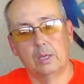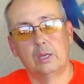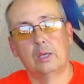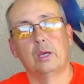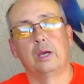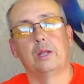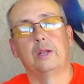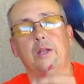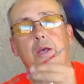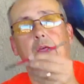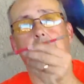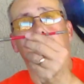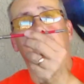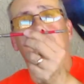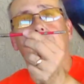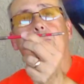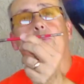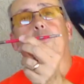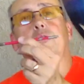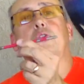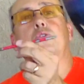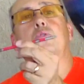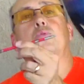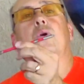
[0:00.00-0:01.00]
Another
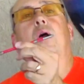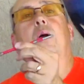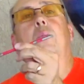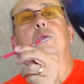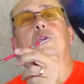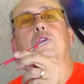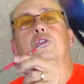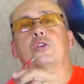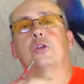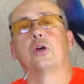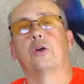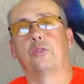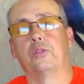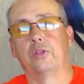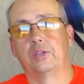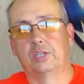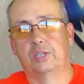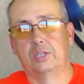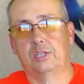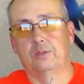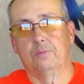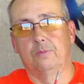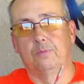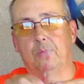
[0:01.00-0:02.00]
number 2 Robertson. Oh,
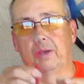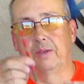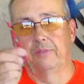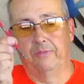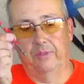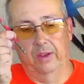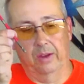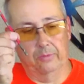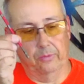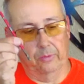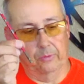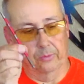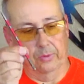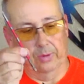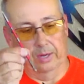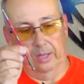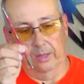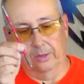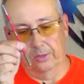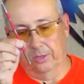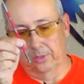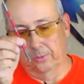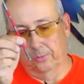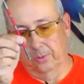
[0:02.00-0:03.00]
this is my favorite one. I
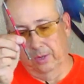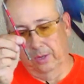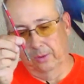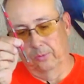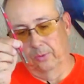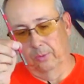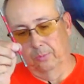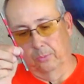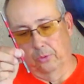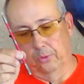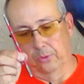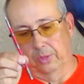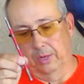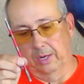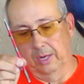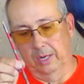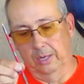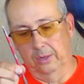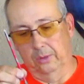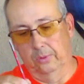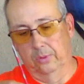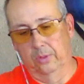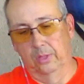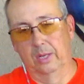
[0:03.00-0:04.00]
use the red one more than I
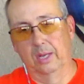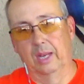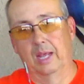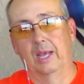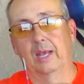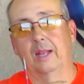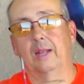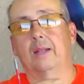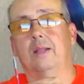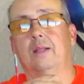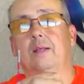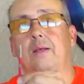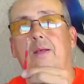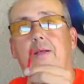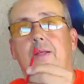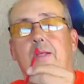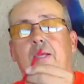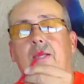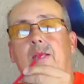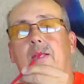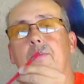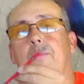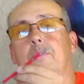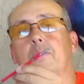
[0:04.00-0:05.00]
do the
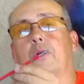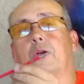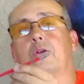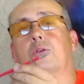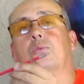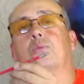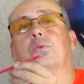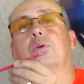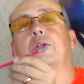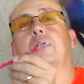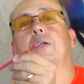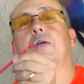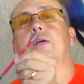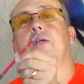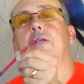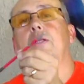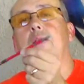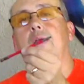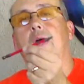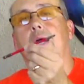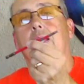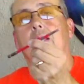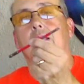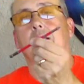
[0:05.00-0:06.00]
non-marked one.
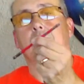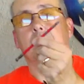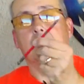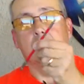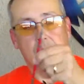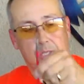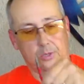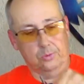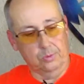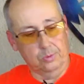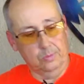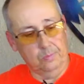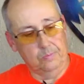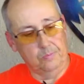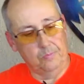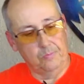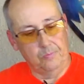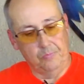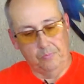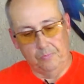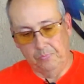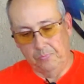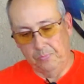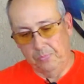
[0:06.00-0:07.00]
I like this one.
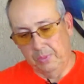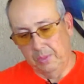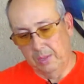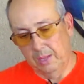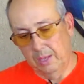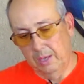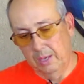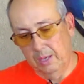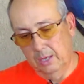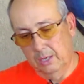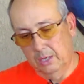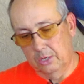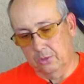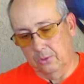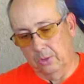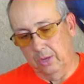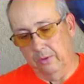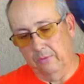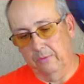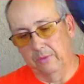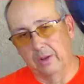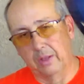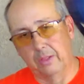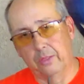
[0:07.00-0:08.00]
So I
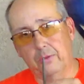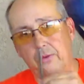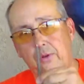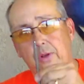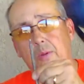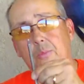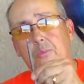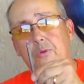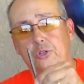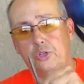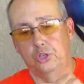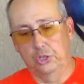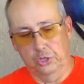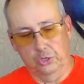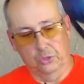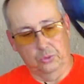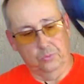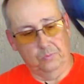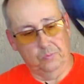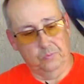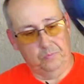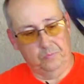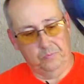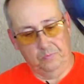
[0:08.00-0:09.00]
have another number
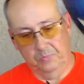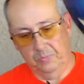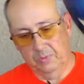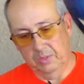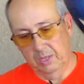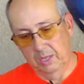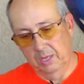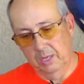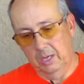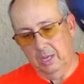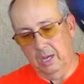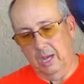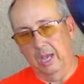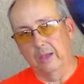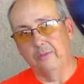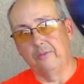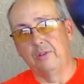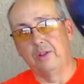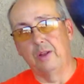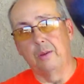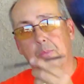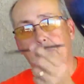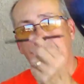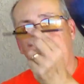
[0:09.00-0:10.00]
2. I have a
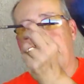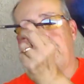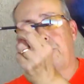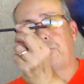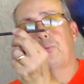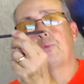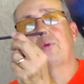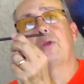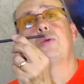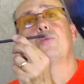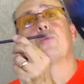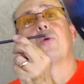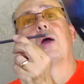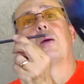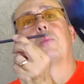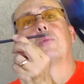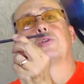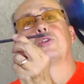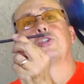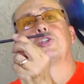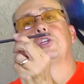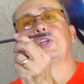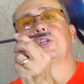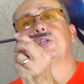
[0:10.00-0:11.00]
number 3
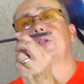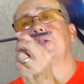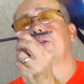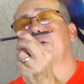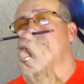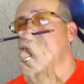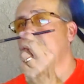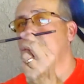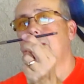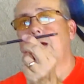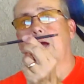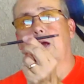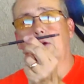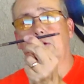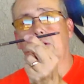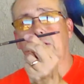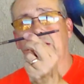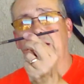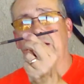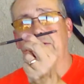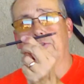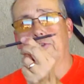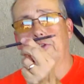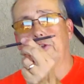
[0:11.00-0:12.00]
Robertson.
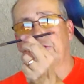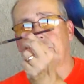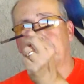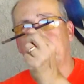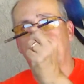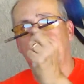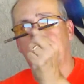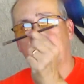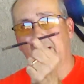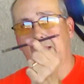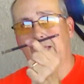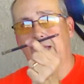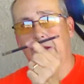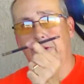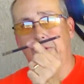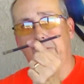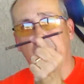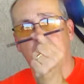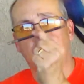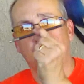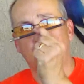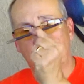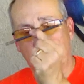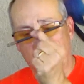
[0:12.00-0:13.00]
Hardly ever use it, but I carry
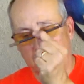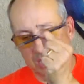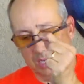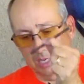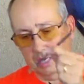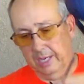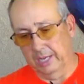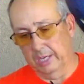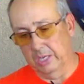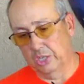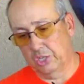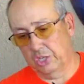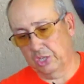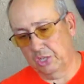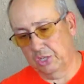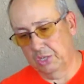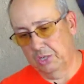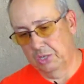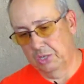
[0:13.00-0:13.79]
it just in case.